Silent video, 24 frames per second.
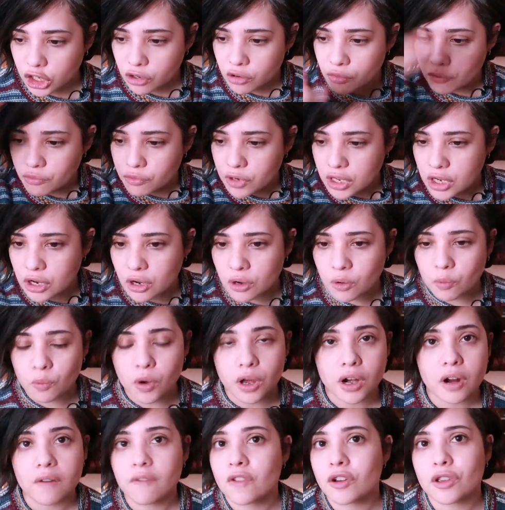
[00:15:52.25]
career,
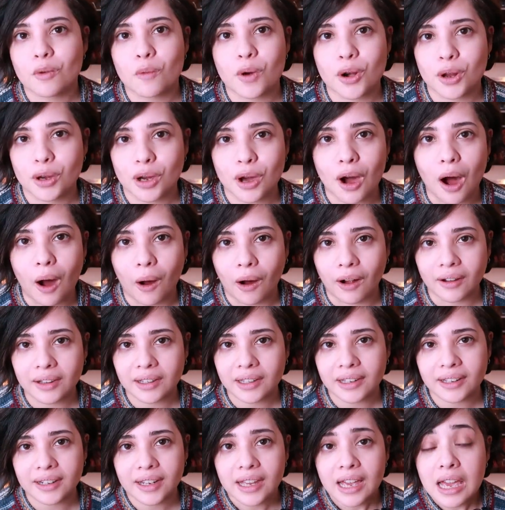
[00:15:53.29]
whatever you wanna call
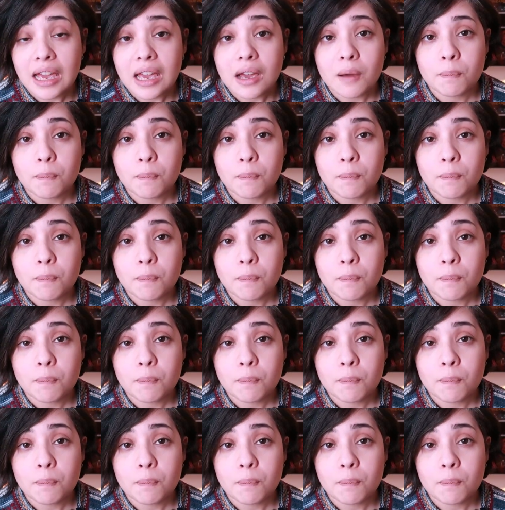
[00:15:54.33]
it.